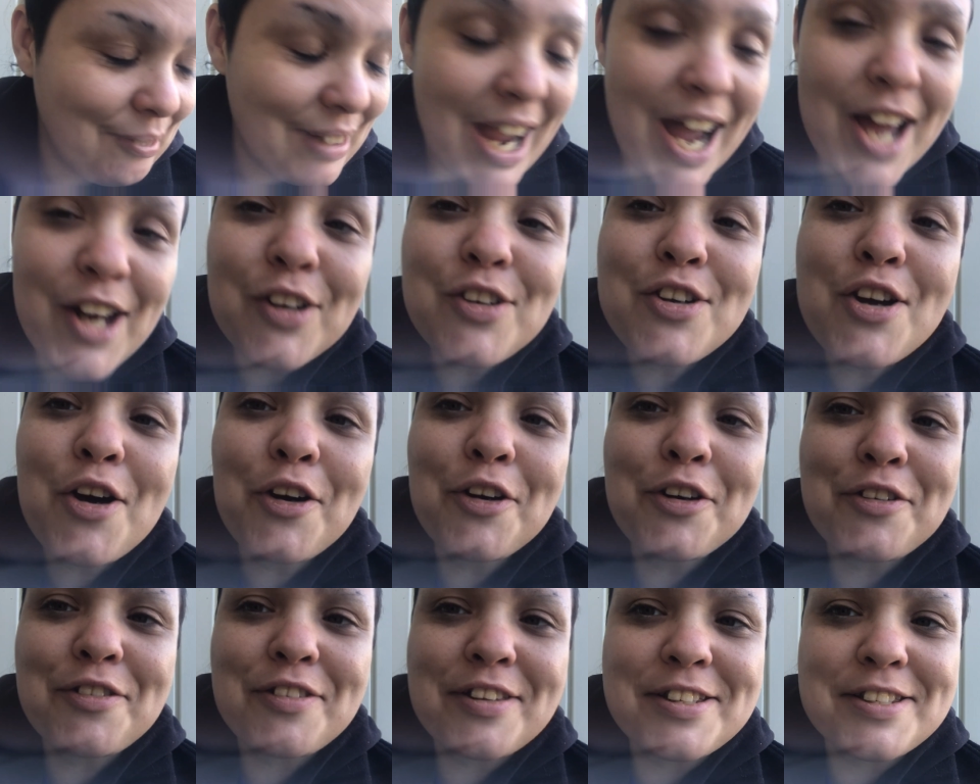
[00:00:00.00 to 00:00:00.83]
I don't
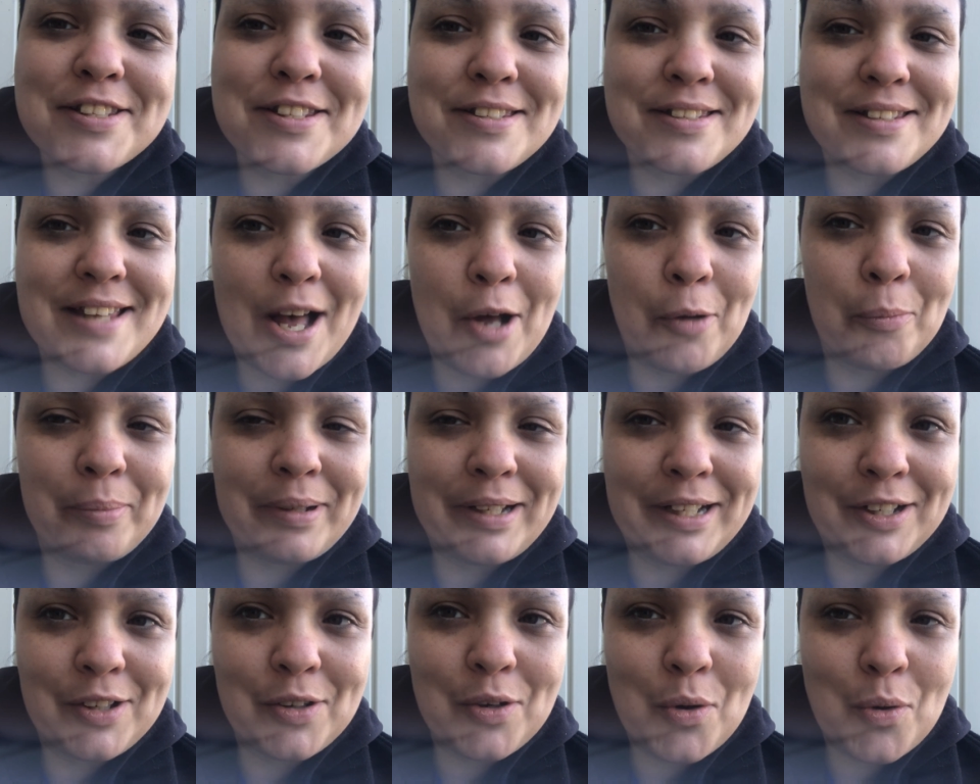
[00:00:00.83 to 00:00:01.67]
know if this is
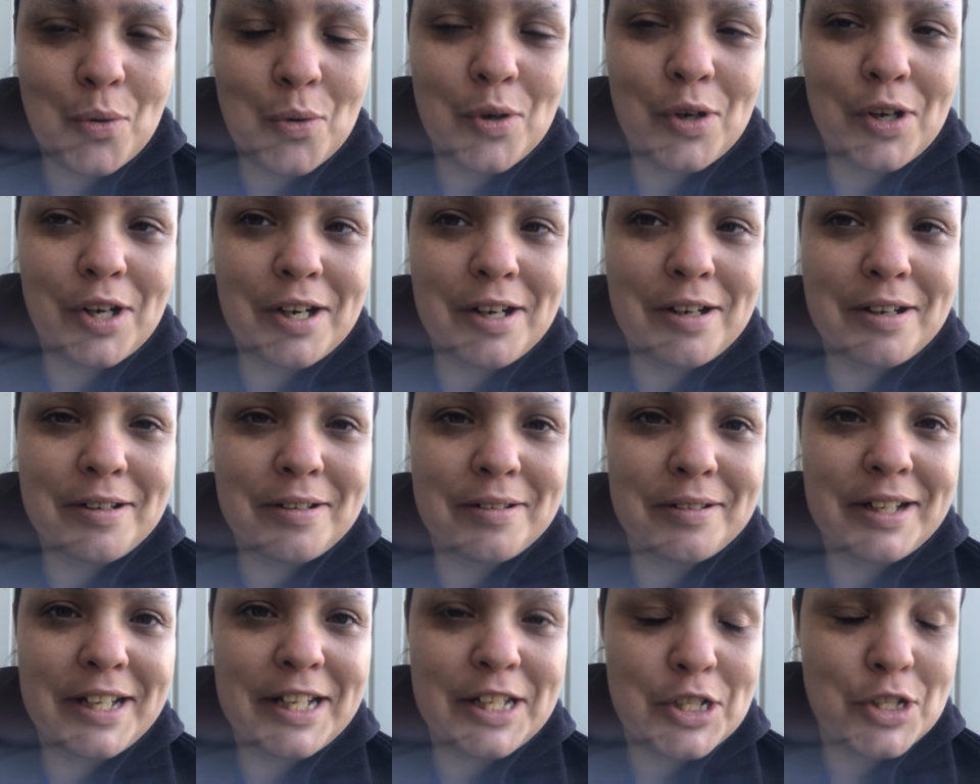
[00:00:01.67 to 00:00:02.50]
helping
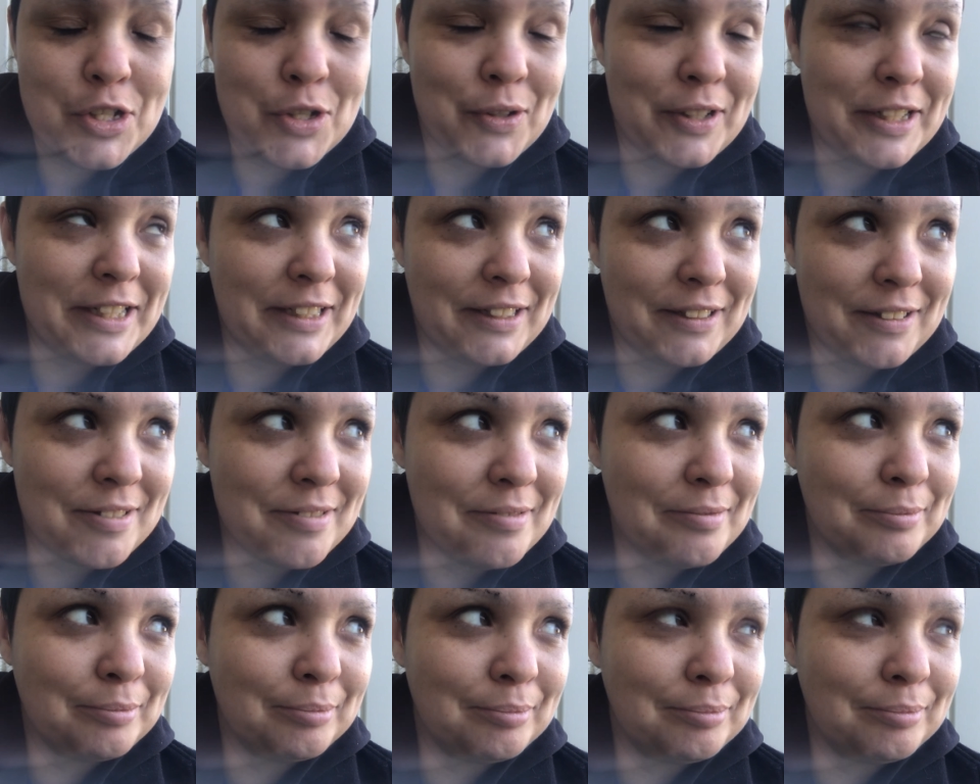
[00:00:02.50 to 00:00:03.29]
or hindering